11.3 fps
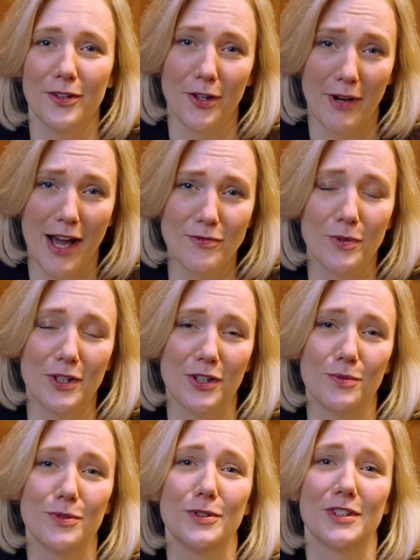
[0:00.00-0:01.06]
Although I haven't won
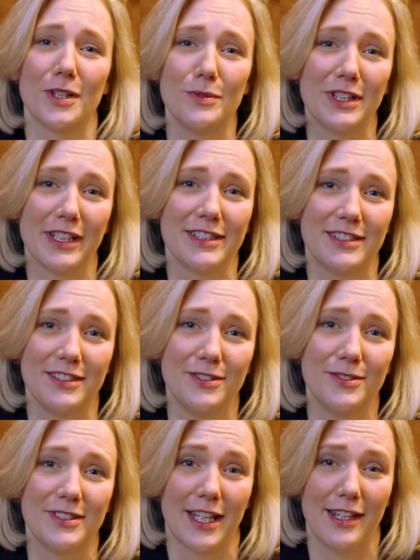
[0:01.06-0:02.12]
an award, I would like
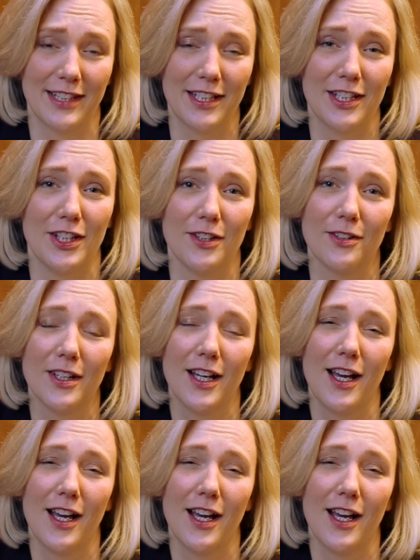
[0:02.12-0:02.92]
to say thank you.